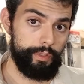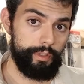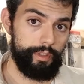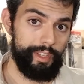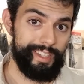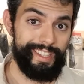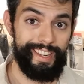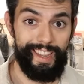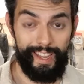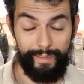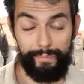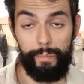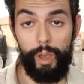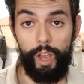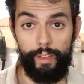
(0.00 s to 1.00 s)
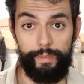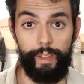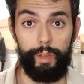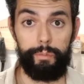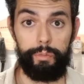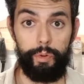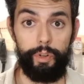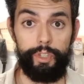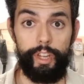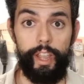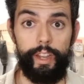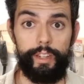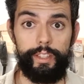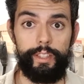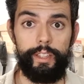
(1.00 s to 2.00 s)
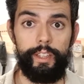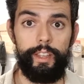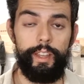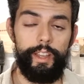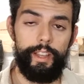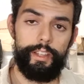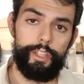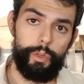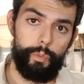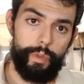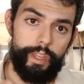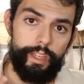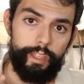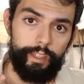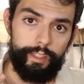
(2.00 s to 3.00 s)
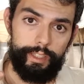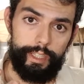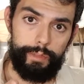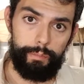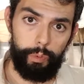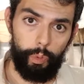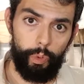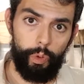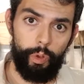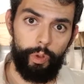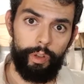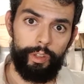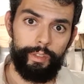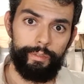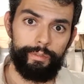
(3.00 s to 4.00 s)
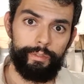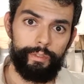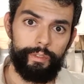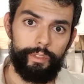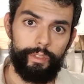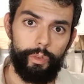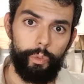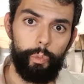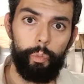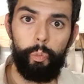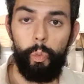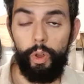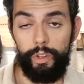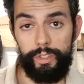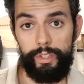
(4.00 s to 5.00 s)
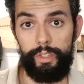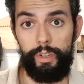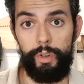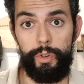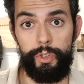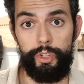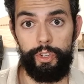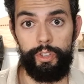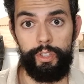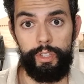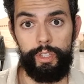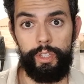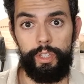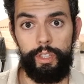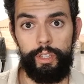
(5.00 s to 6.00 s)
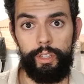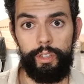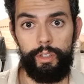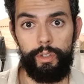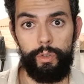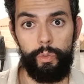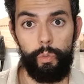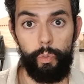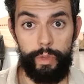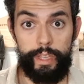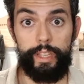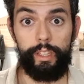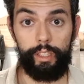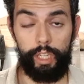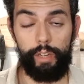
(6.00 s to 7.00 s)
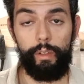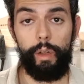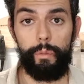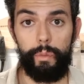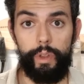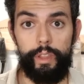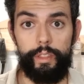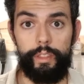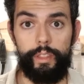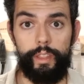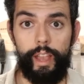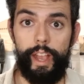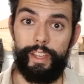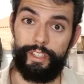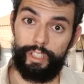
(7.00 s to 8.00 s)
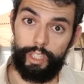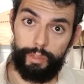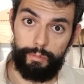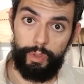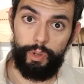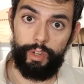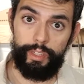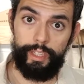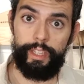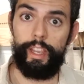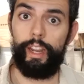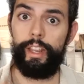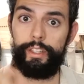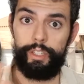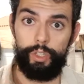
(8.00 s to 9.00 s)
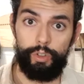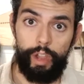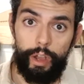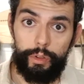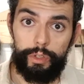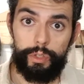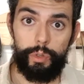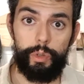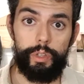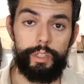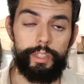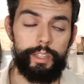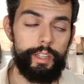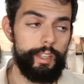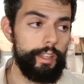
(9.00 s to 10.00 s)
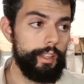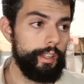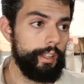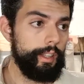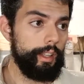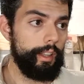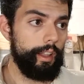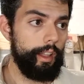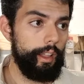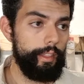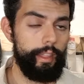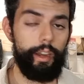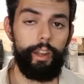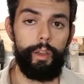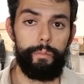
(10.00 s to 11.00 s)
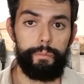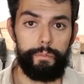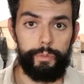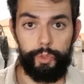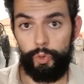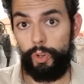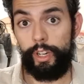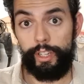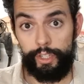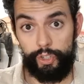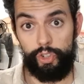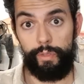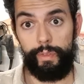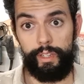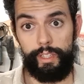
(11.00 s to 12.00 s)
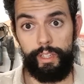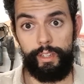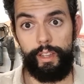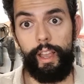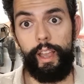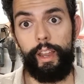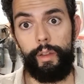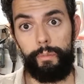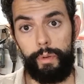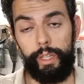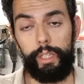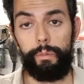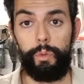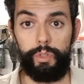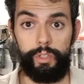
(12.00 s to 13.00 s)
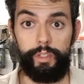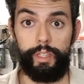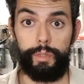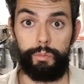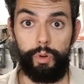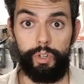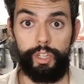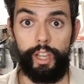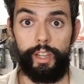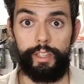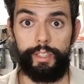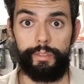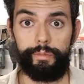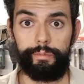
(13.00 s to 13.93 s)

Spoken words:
to this imperfect project so we can explore what solutions we can come up with as a community and as a crowdsource that are truly distributed and applicable to this project.